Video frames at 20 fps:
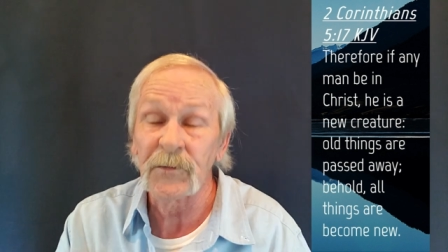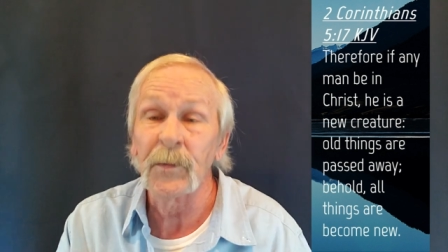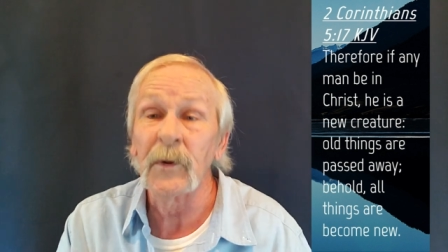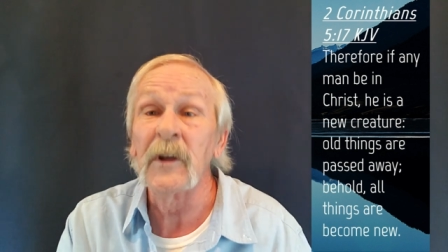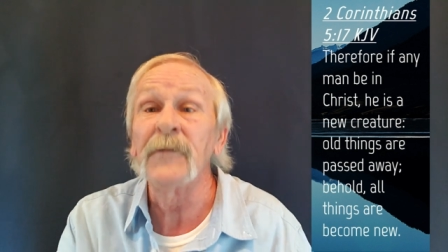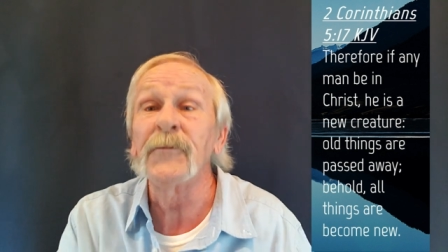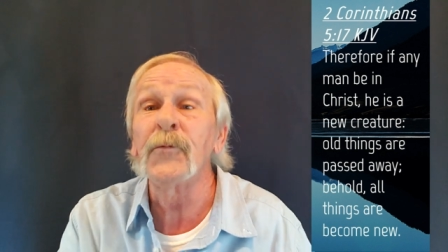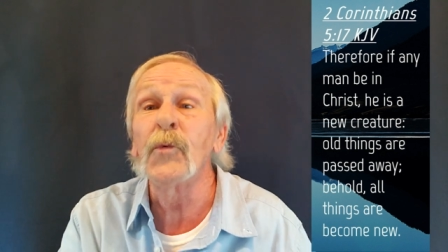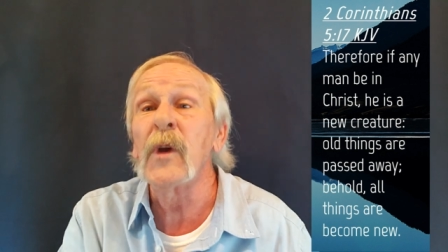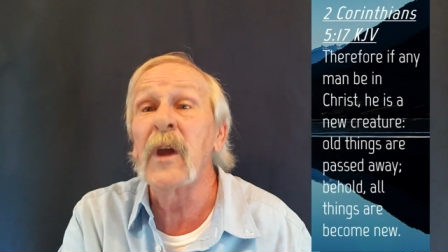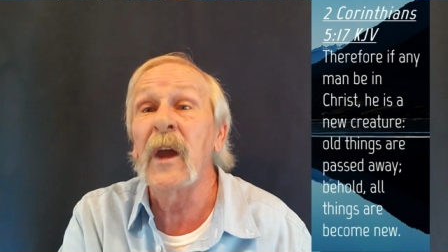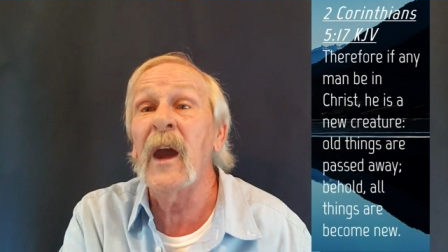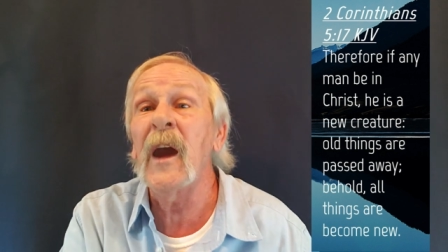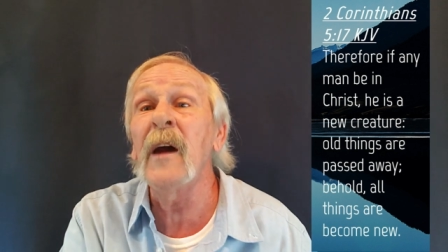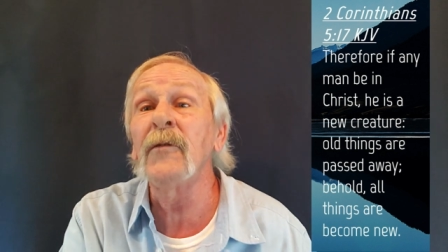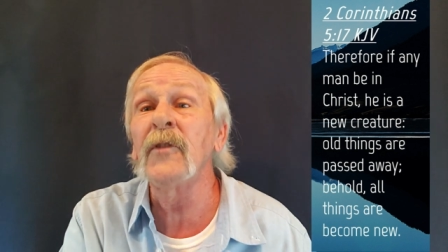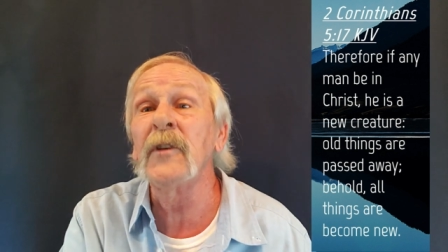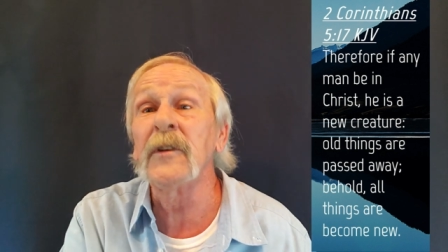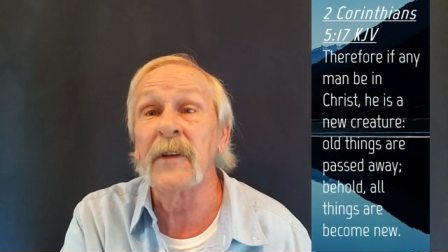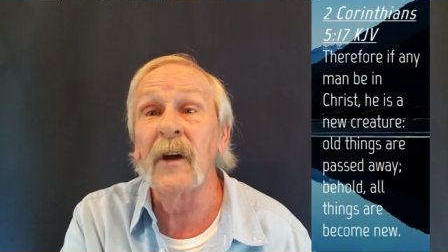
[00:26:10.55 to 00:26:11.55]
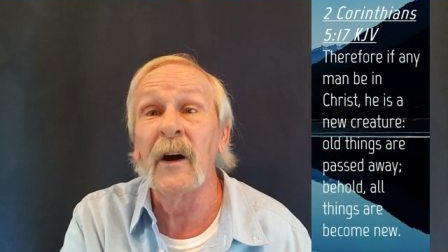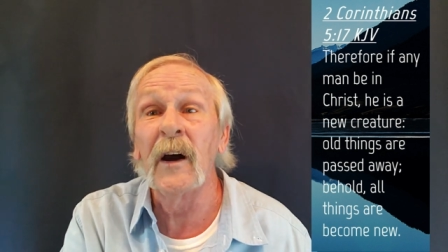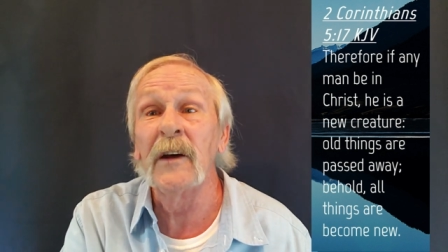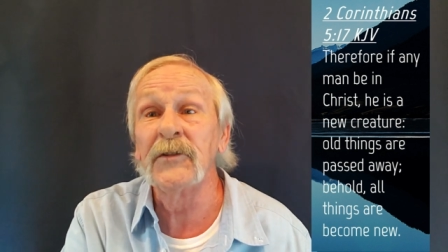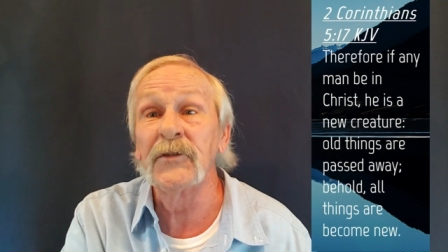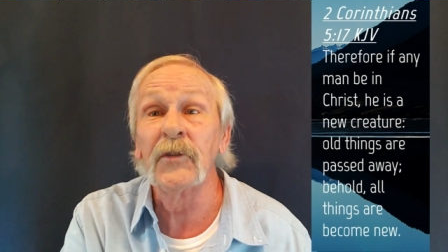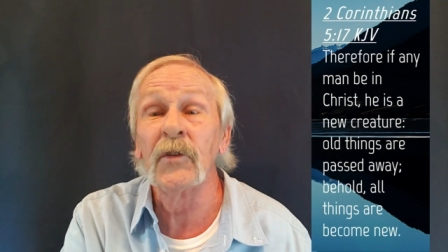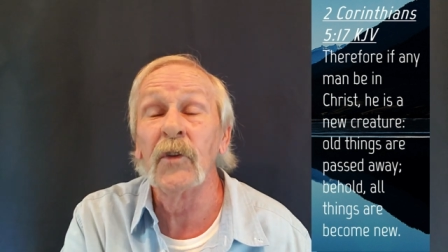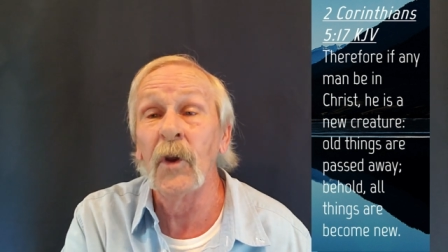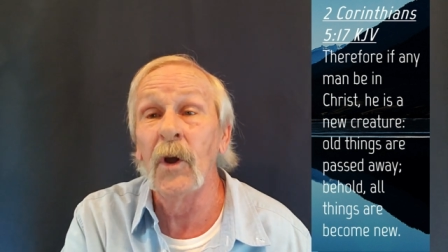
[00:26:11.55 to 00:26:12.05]
but if we haven't
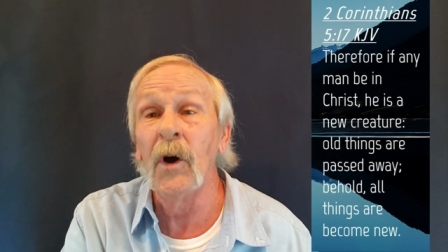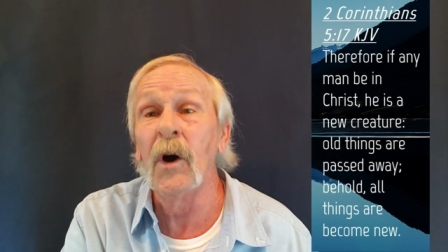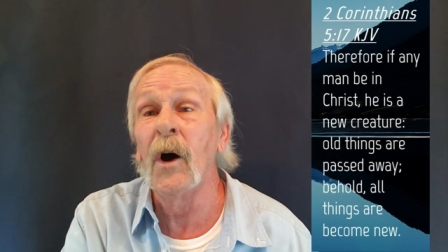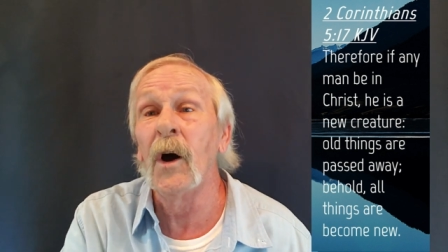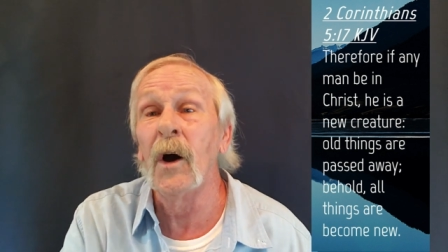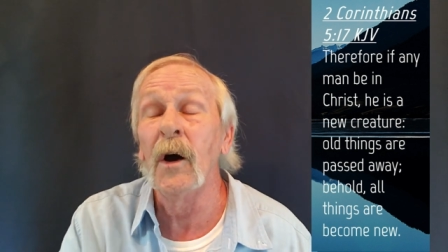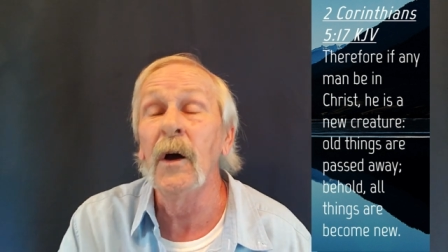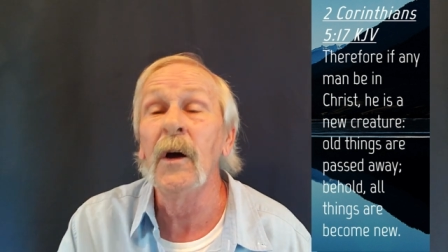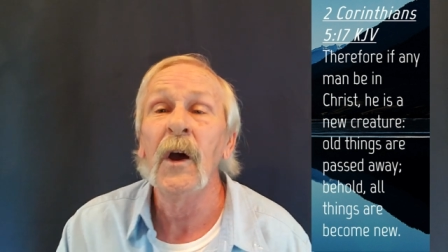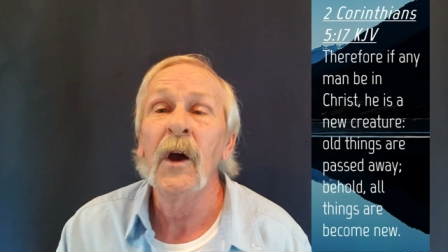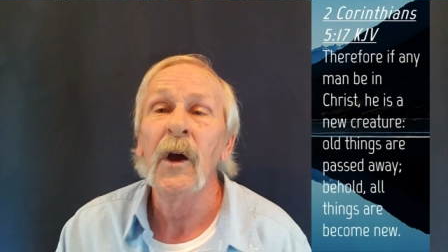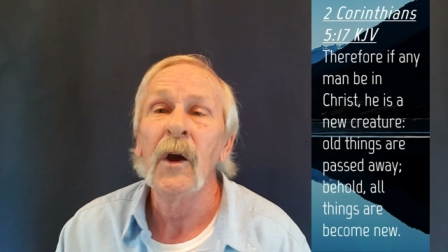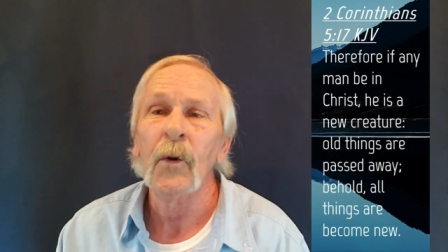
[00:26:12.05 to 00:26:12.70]
died to the law,